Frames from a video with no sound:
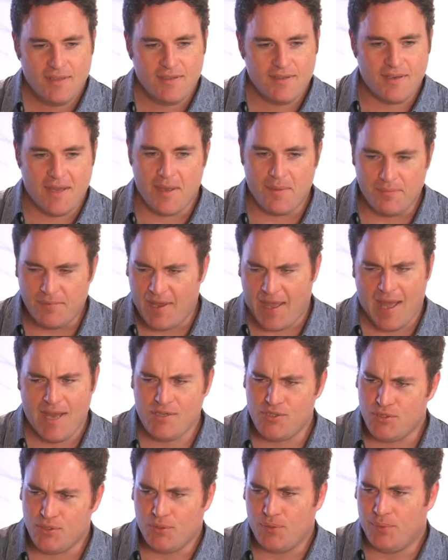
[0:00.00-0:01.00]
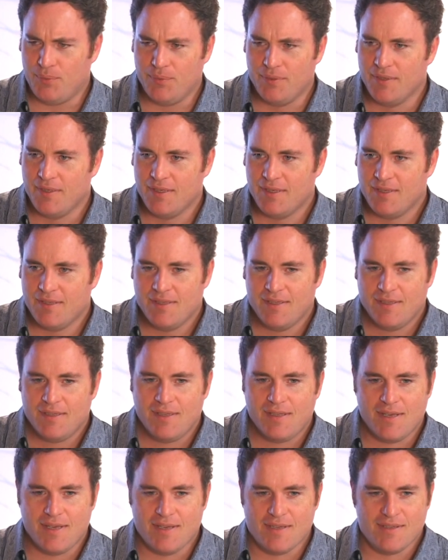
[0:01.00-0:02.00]
named Dashaway,
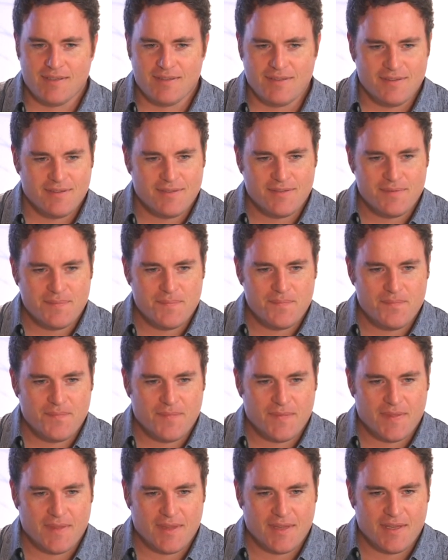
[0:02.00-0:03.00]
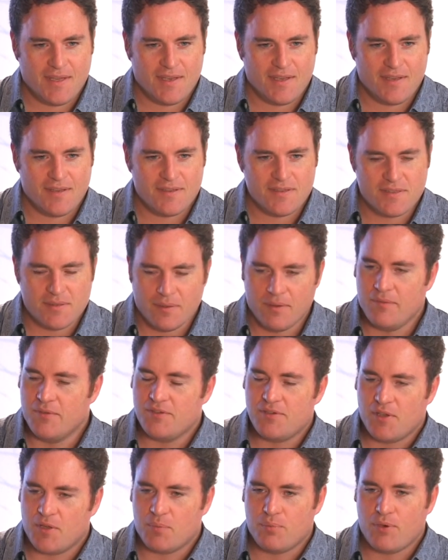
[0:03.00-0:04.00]
and some of
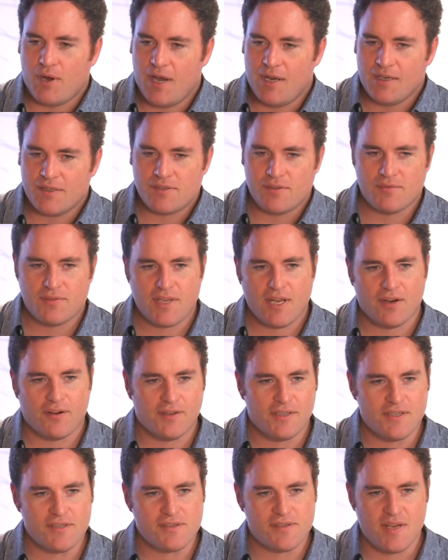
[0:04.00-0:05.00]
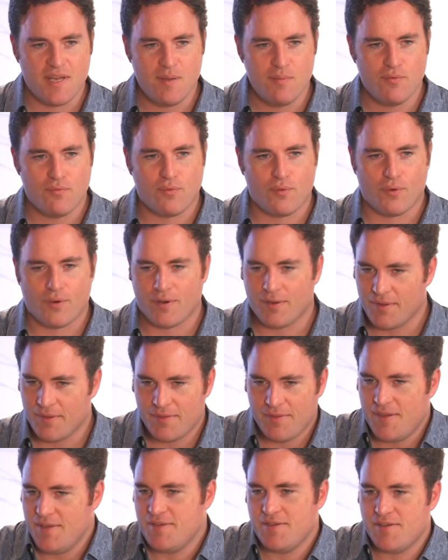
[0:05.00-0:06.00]
his other products have carried his name before.
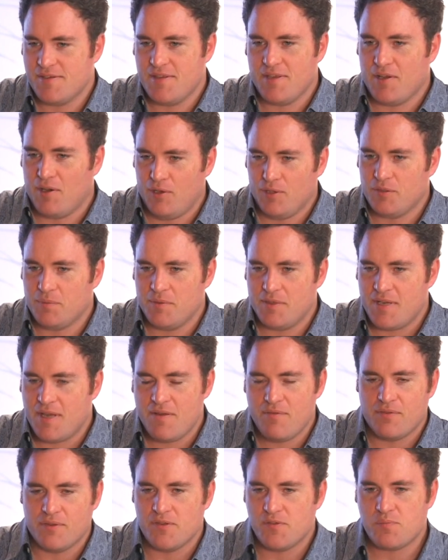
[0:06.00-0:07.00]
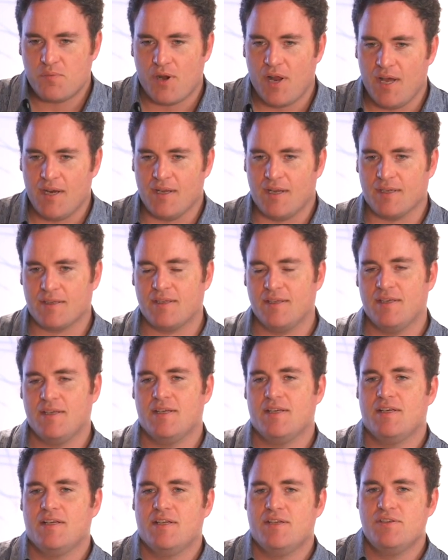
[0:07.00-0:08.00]
This is the ultimate name for this product.
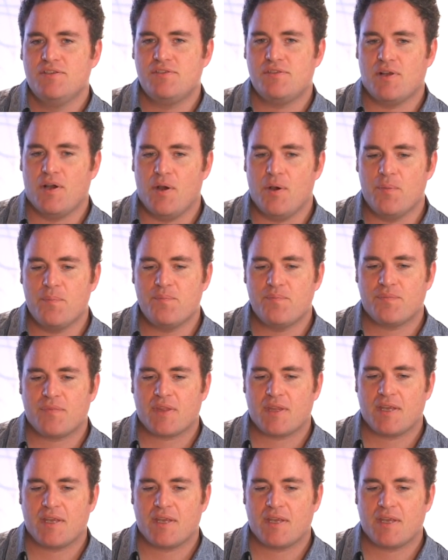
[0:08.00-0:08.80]
So